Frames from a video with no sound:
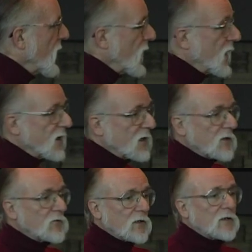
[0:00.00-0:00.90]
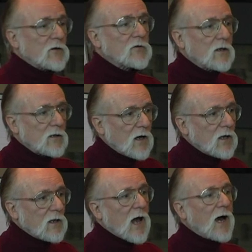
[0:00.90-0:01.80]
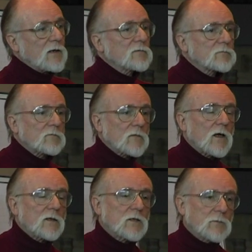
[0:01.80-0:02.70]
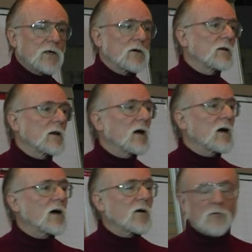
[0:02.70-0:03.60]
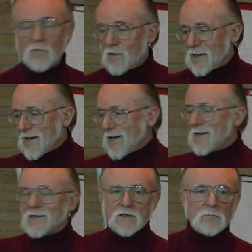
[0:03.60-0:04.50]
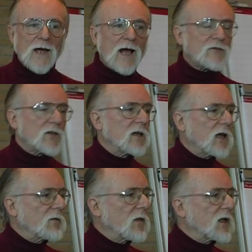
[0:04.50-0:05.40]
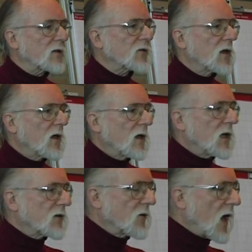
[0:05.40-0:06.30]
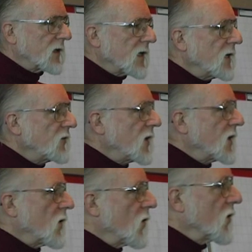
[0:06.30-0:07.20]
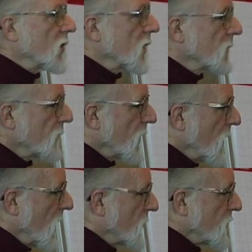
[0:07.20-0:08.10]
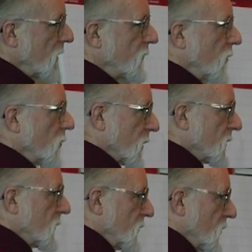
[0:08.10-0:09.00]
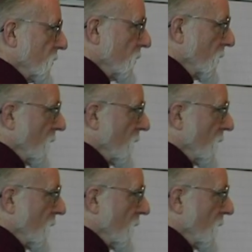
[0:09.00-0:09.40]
uh, is that there's a, a lot uh, to build uh, uh, in capacity, and that it's it's not easy or uh, straightforward to do